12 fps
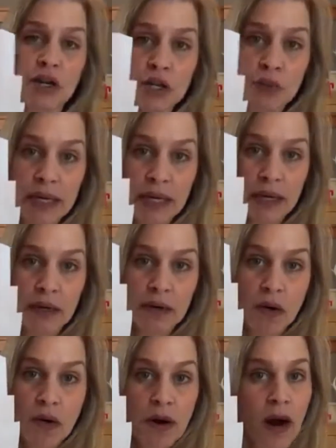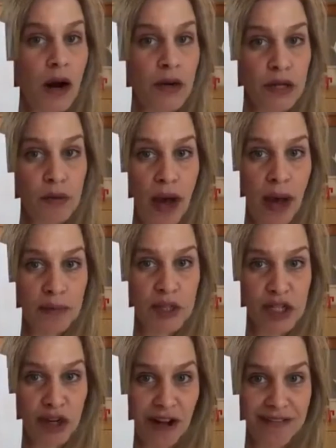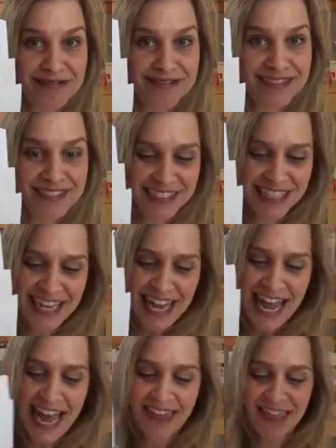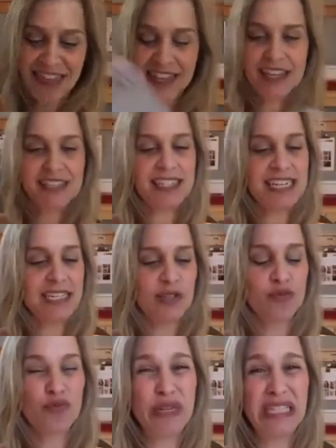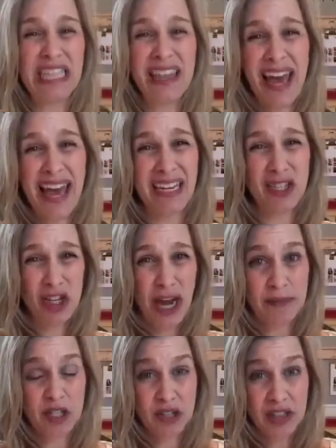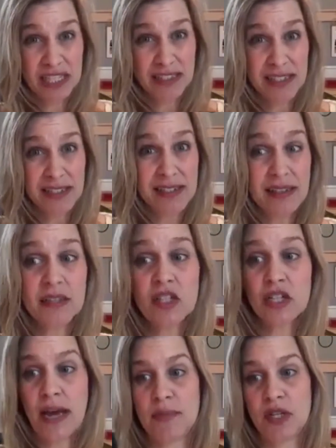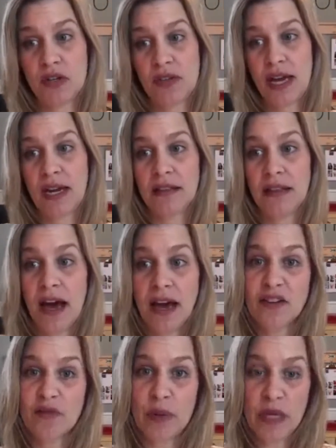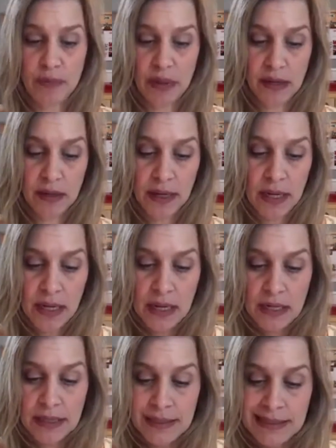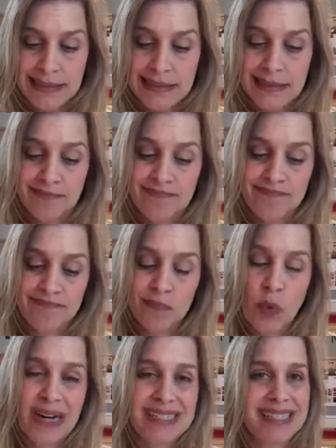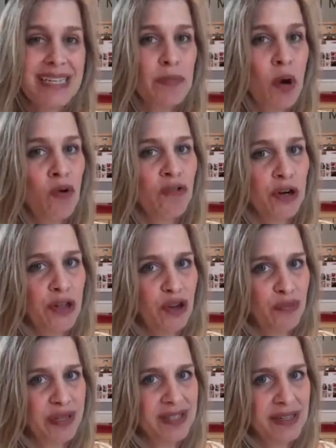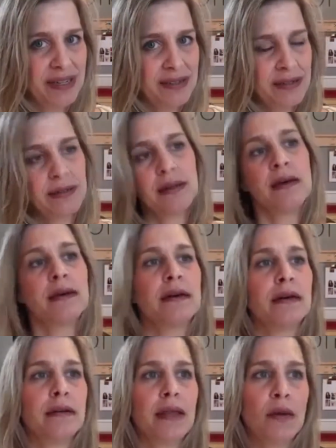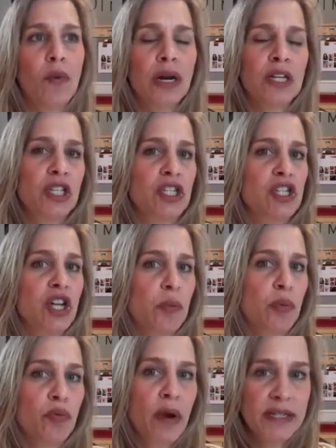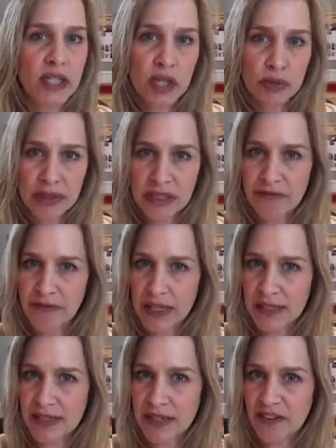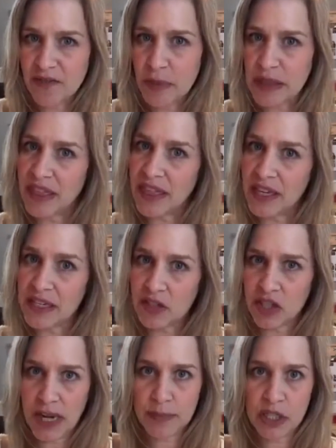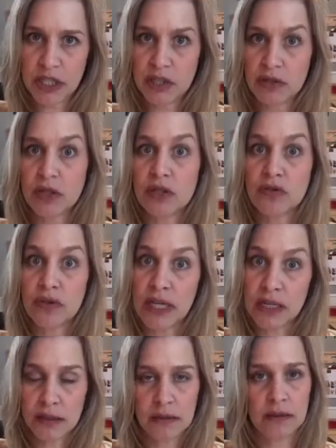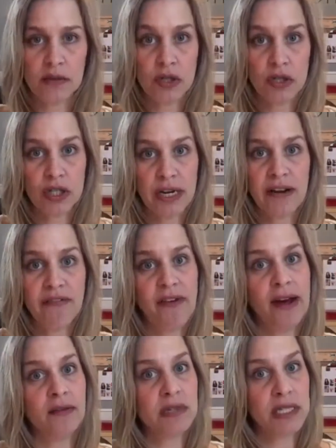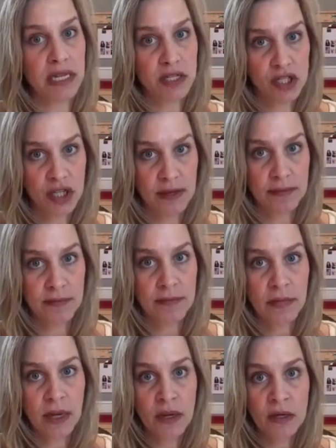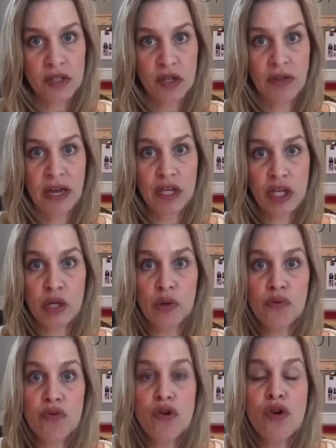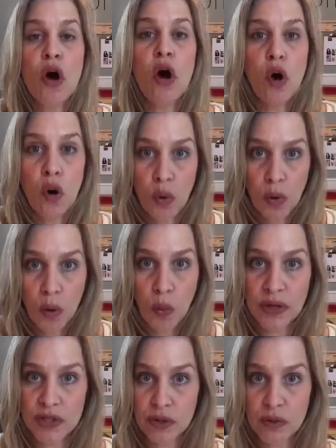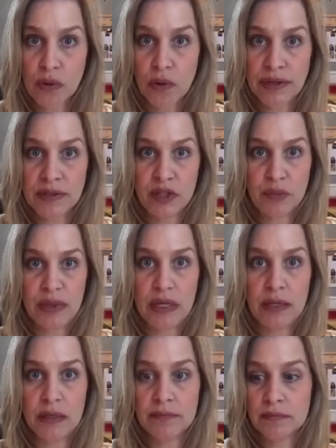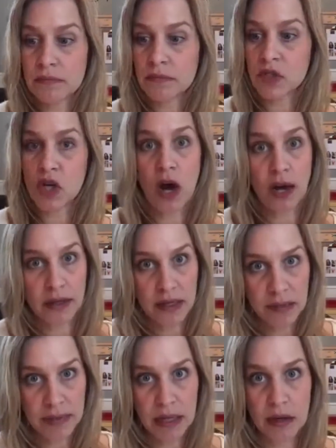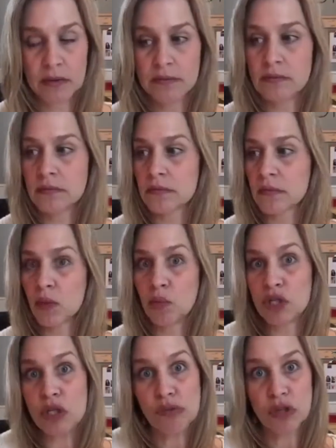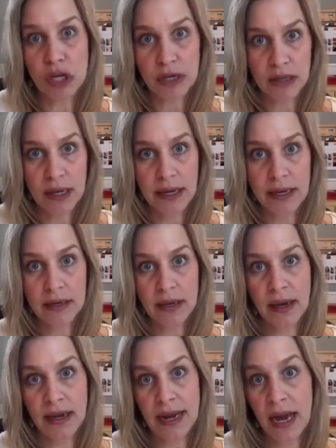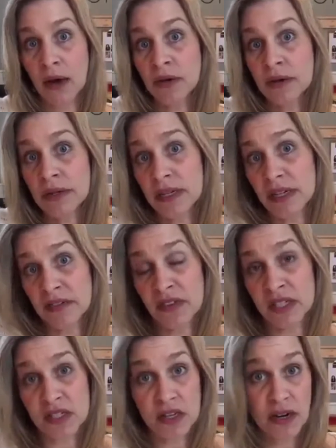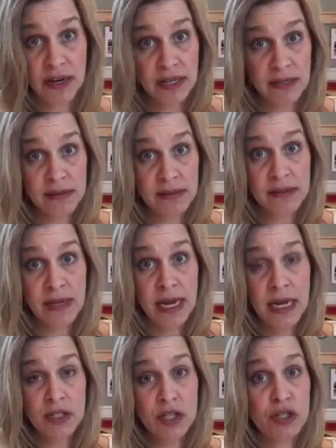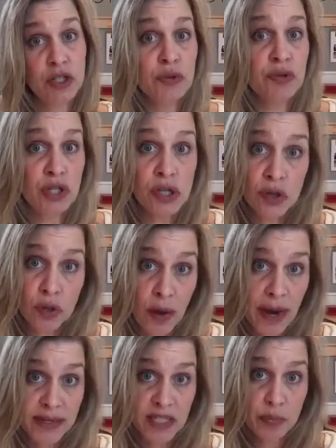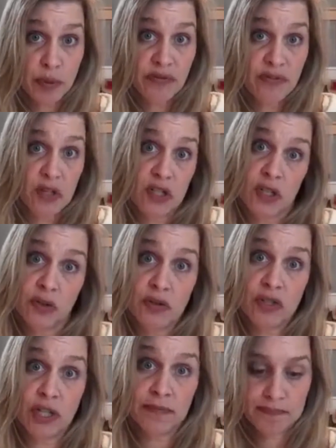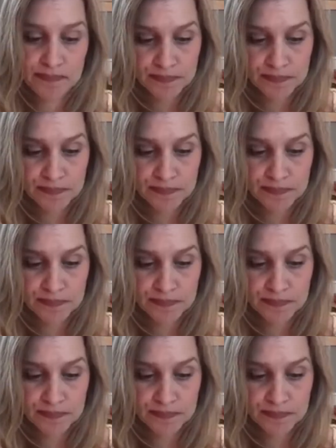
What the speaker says: You In or Are You Optional? And this is really the heady chapter. This is the chapter that a lot of people want to skip over in their business. They want to just jump right to the really fun stuff. But this chapter is critical to create a foundation so that you know what you're going to be talking about, what you look like, and how you're going to convince an audience to choose you as the preferred solution.